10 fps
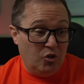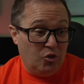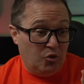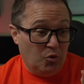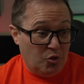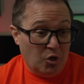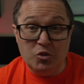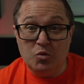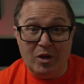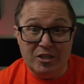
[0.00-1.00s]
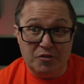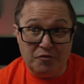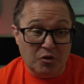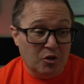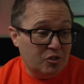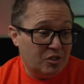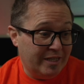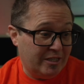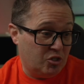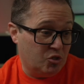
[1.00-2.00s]
do those ones first.
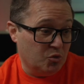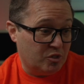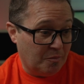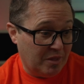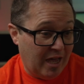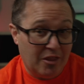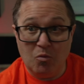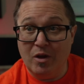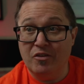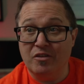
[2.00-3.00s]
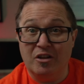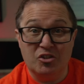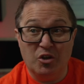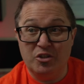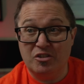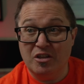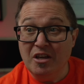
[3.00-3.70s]
Let's do some of the other ones, and I'll show you just